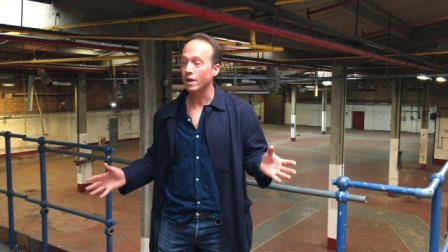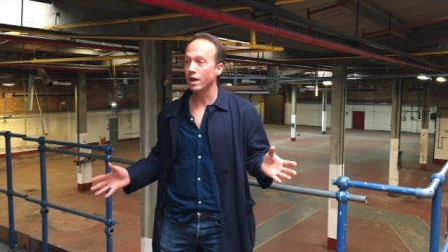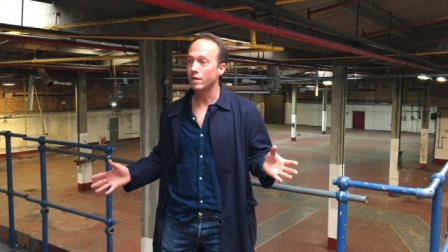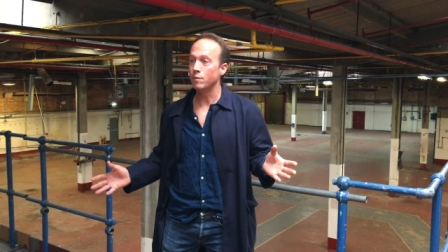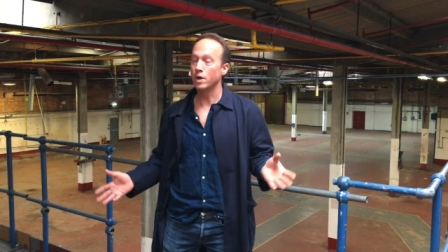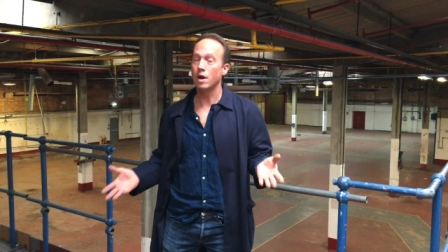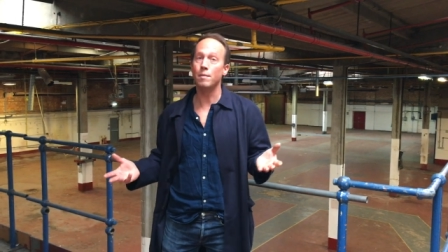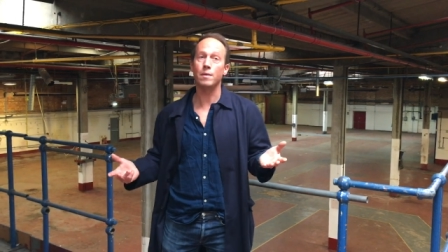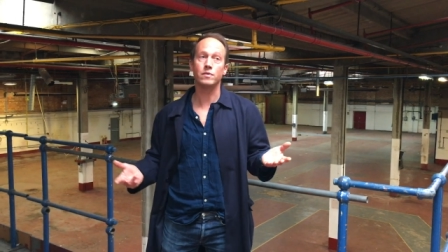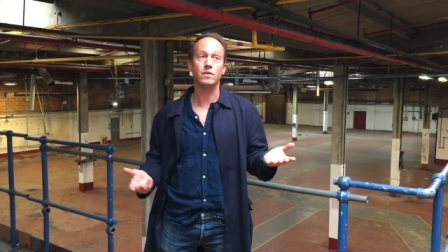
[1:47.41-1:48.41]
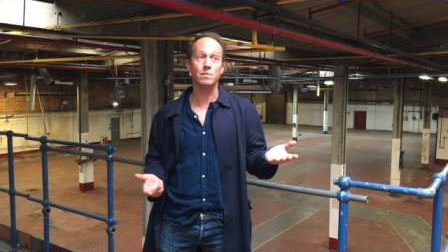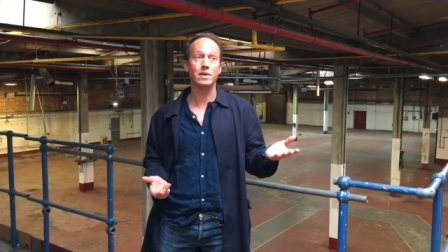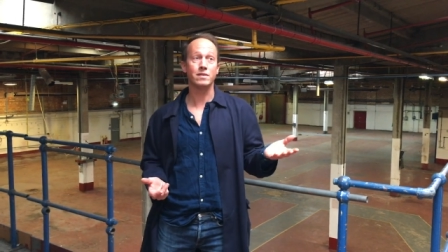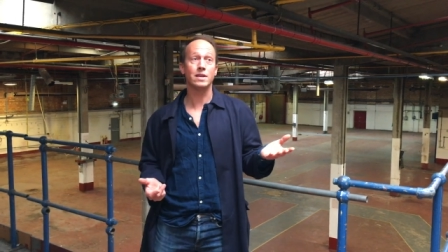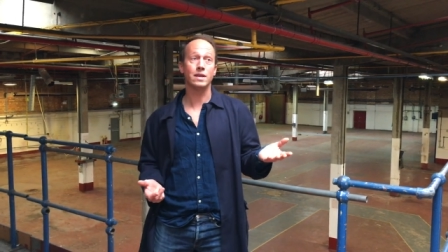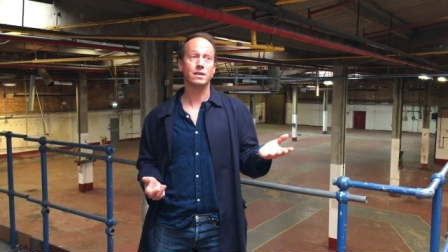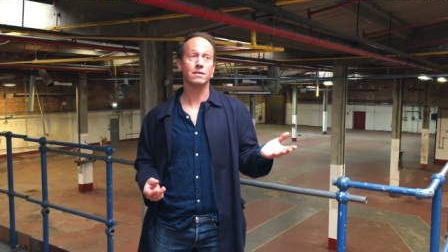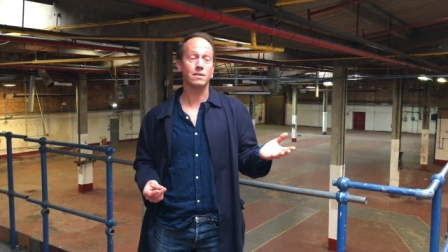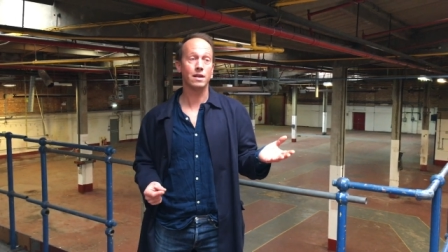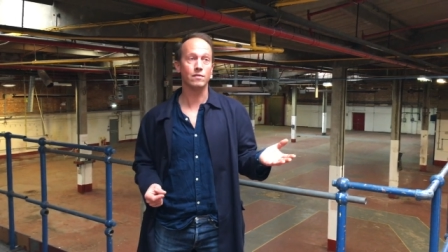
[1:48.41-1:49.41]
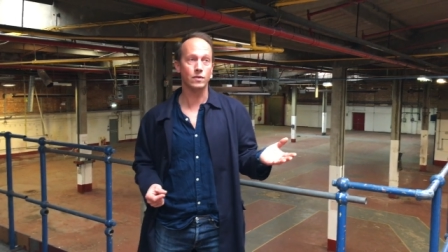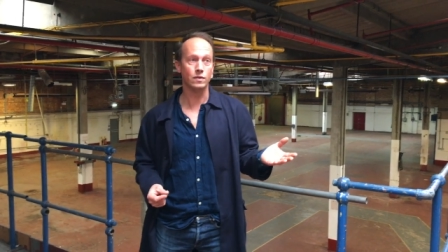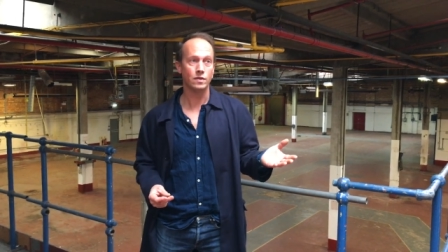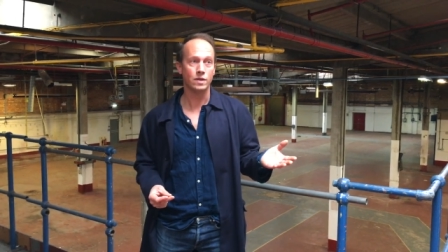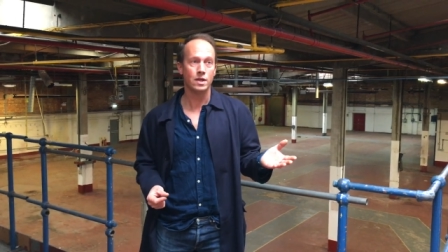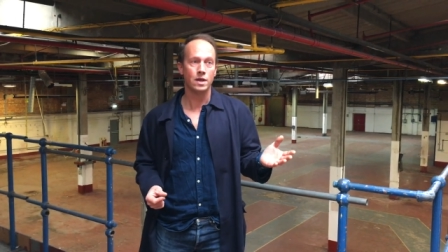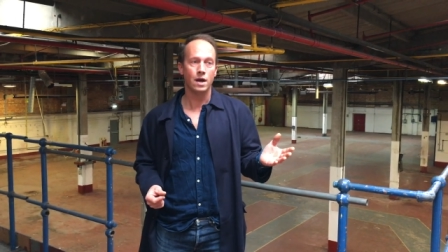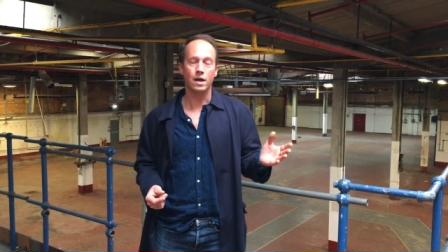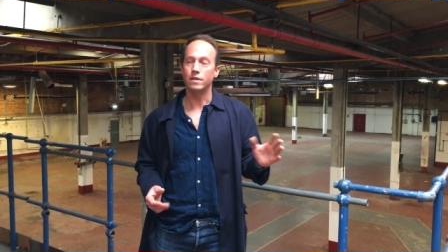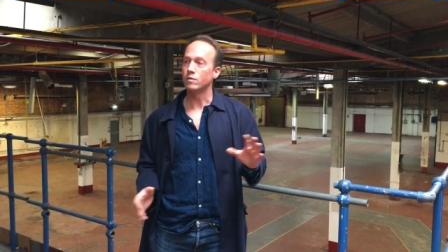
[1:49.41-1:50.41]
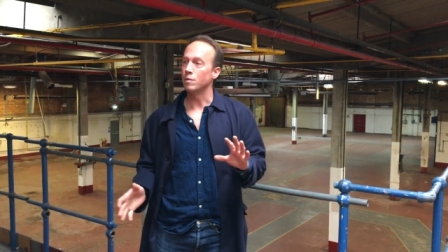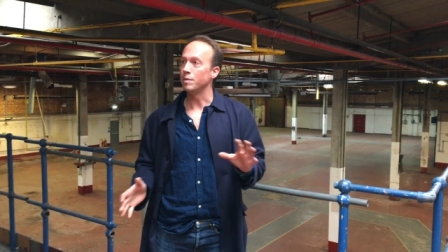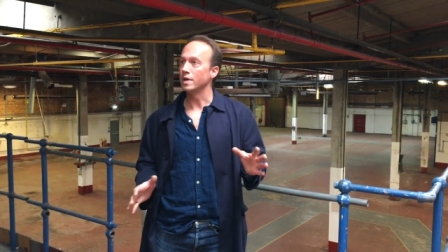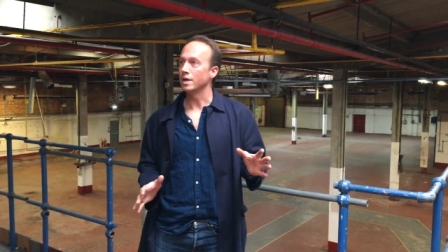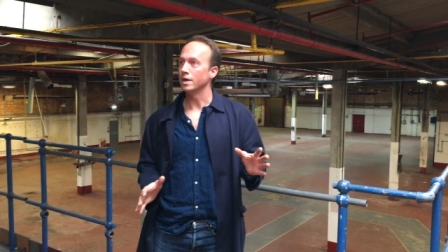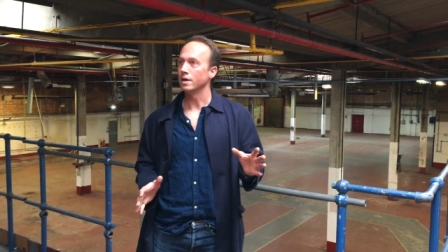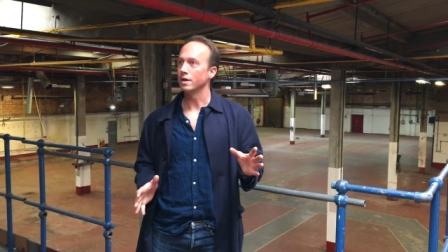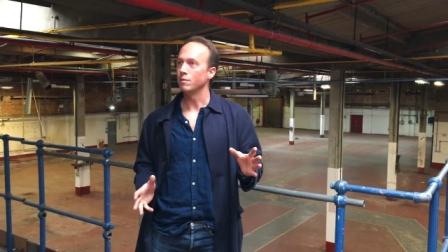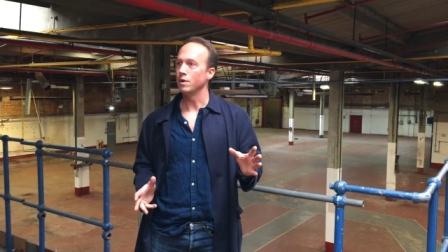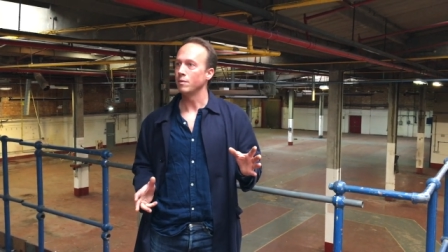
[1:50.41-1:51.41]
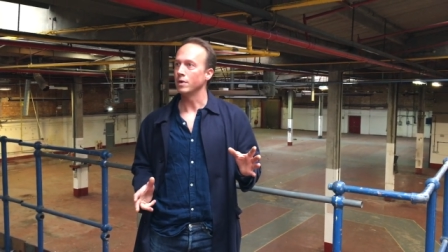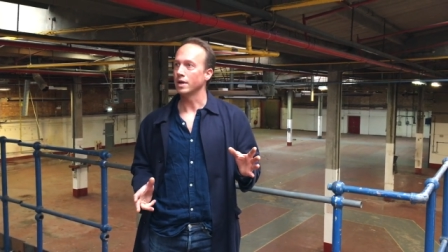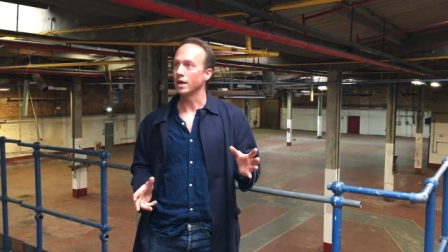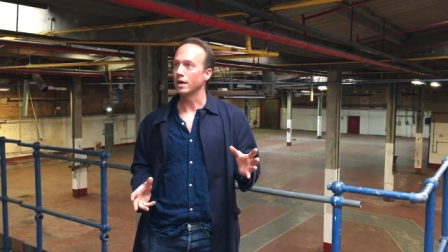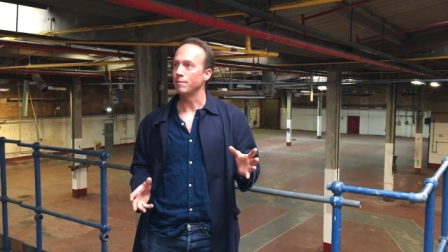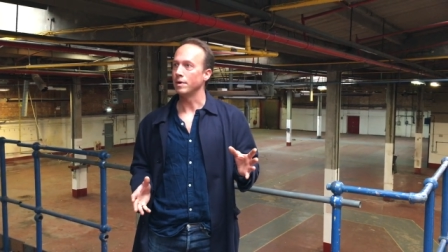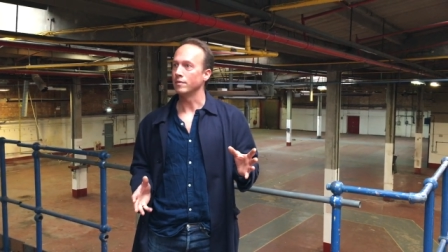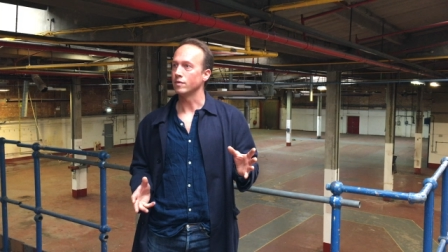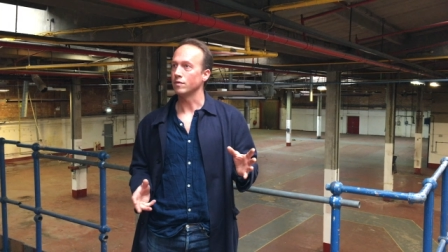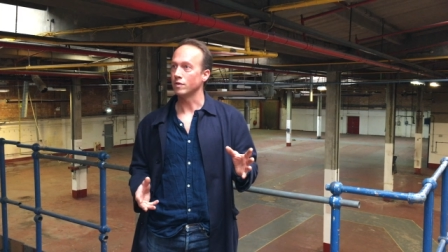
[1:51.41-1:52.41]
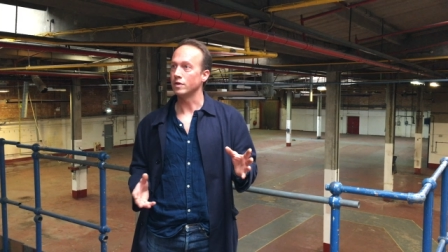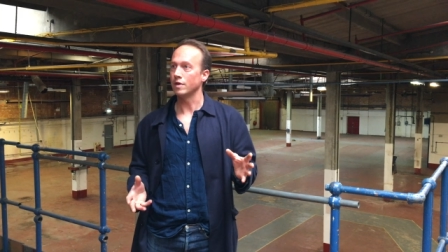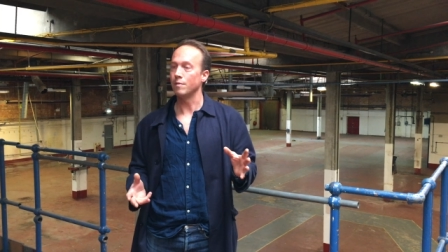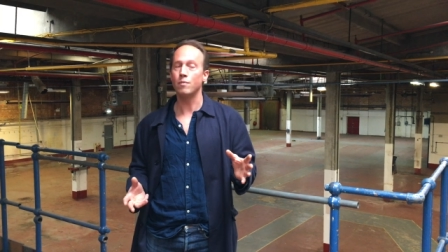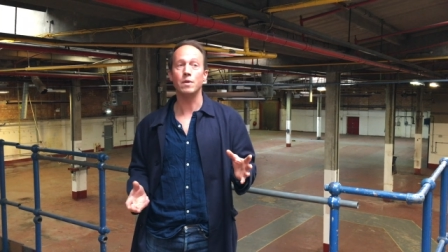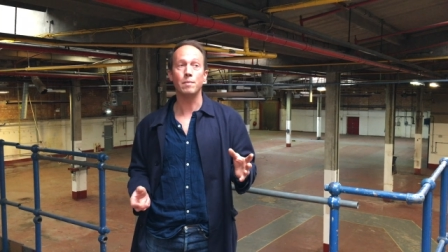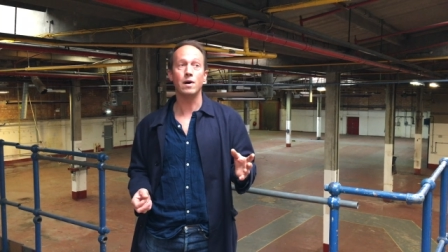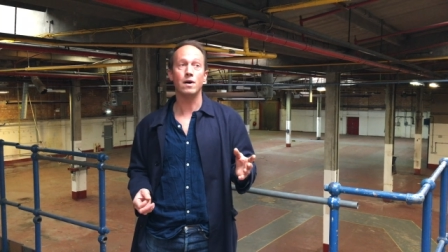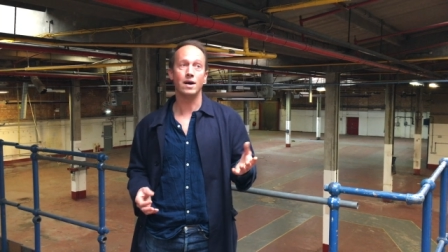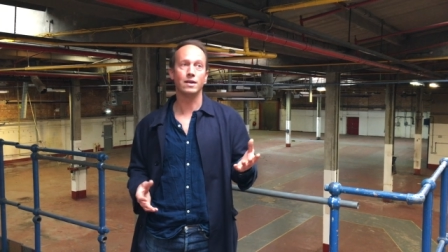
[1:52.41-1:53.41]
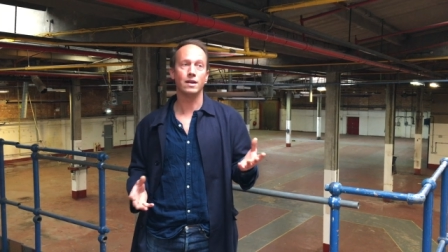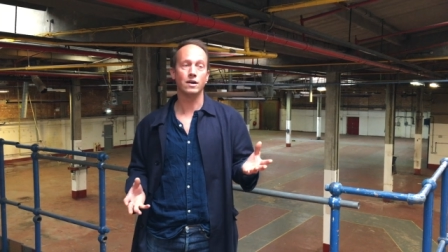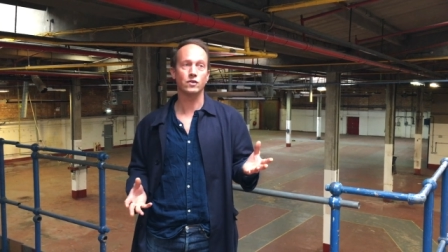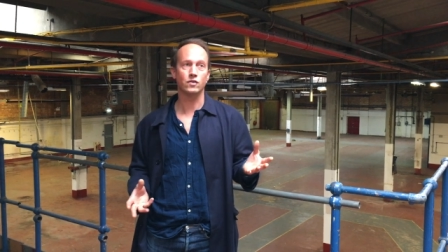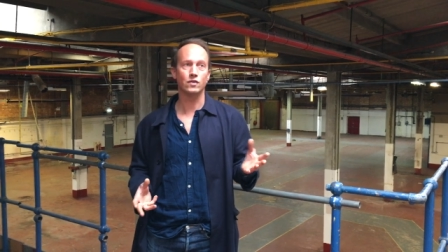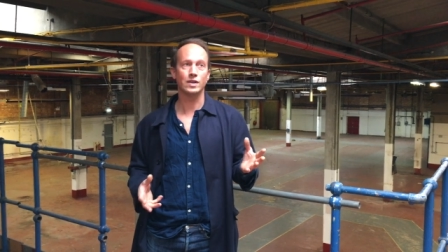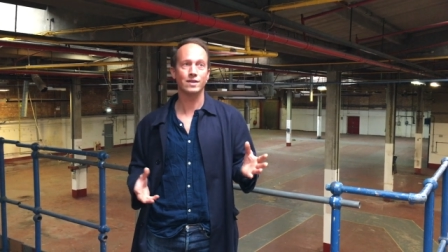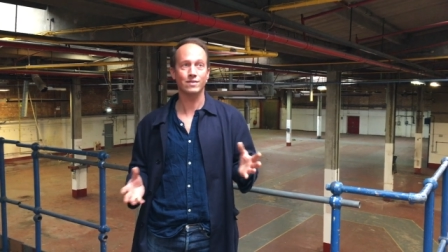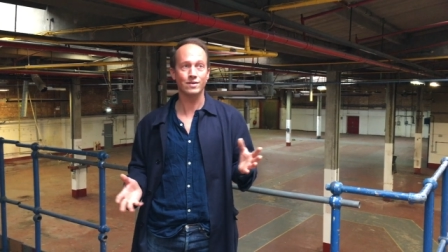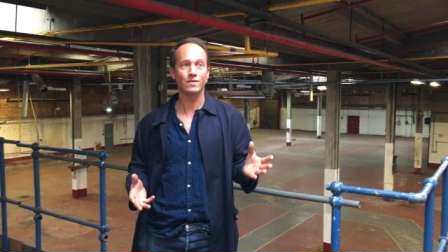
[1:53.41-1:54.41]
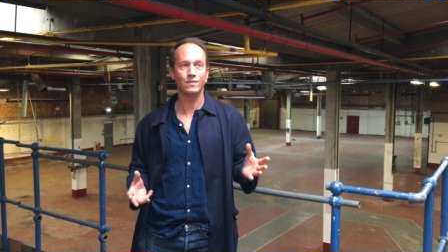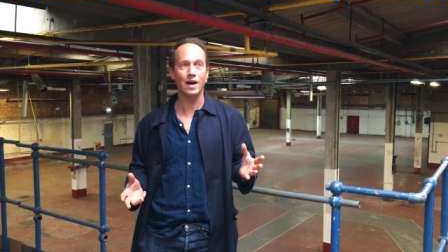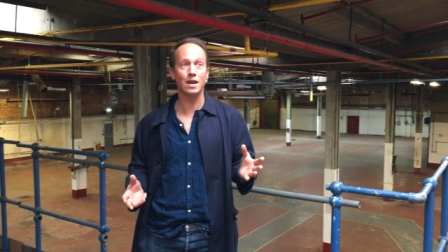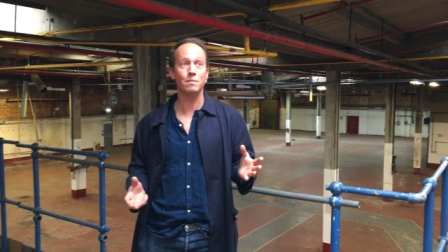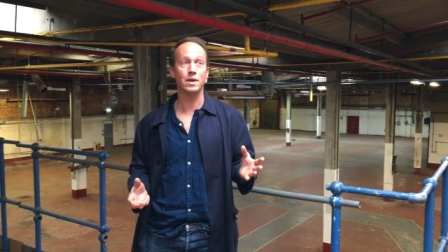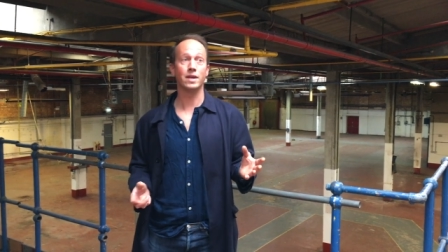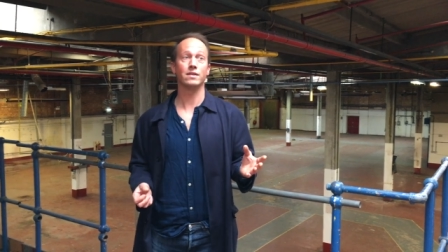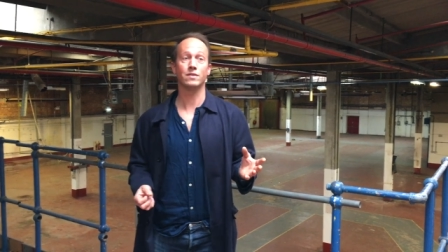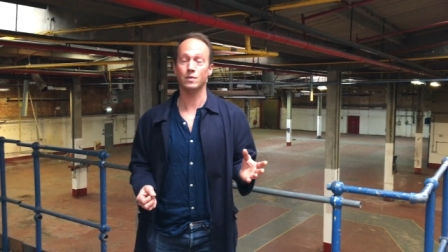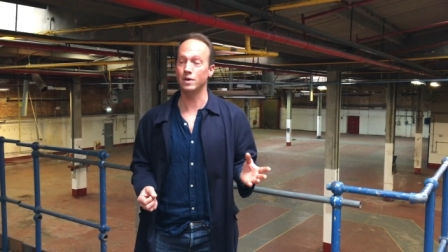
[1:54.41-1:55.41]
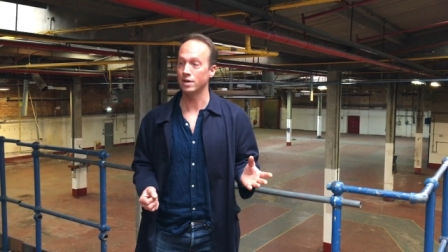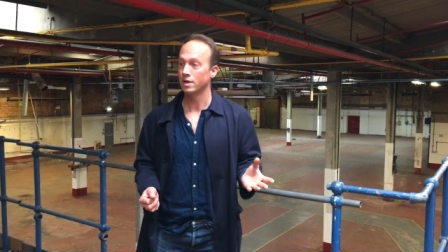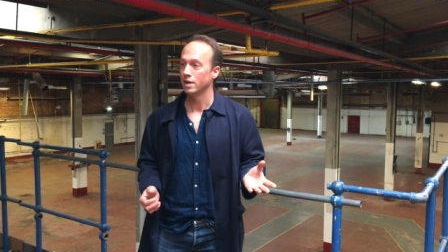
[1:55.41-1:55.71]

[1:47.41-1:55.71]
and that we come up to this mezzanine level, and this would be where we'd get a bit of sort of contemporary bar and luxury sort of element into it,